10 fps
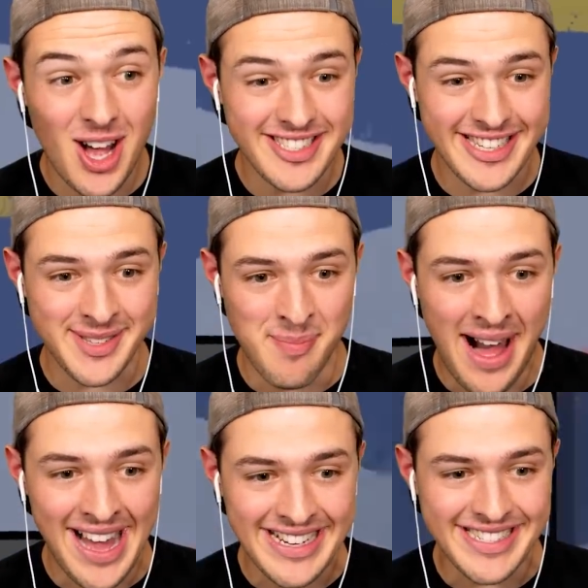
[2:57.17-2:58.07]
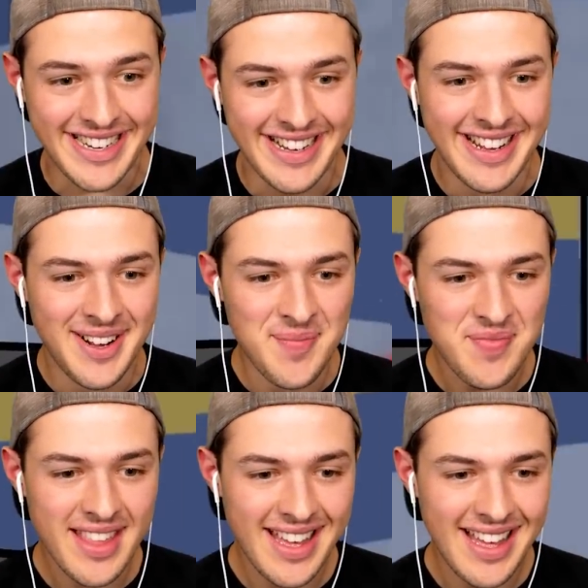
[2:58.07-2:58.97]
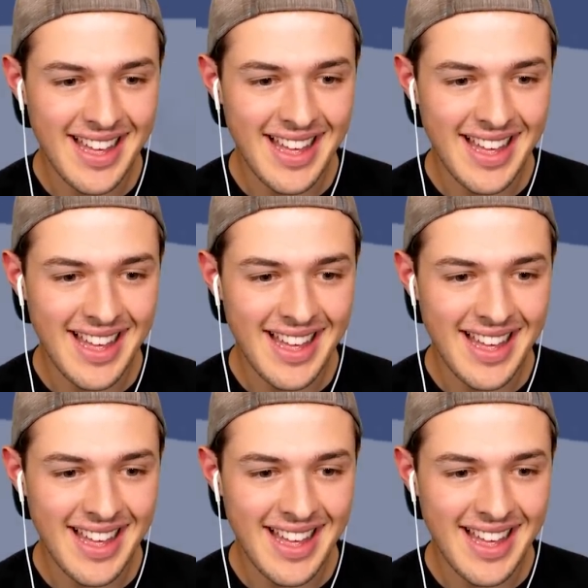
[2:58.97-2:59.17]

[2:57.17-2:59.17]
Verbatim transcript: lost his mind! Call them all!